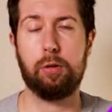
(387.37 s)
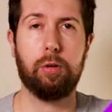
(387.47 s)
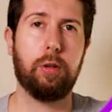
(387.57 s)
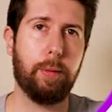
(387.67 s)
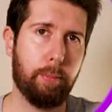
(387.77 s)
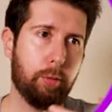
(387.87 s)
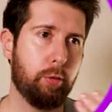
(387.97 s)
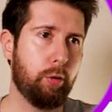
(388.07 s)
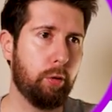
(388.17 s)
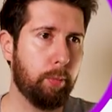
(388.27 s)
so you can
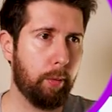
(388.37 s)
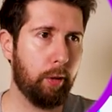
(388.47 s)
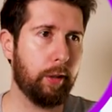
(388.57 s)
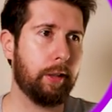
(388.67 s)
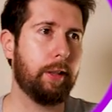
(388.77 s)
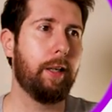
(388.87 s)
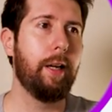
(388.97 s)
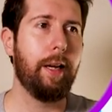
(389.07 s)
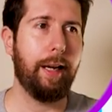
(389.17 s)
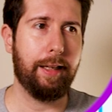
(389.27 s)
produce new product
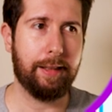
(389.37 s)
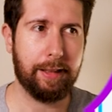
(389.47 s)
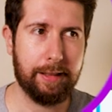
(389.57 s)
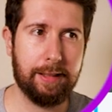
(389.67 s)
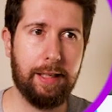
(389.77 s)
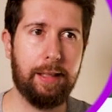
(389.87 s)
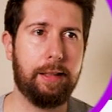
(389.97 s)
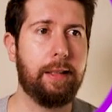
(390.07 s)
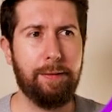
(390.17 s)
and again sell it.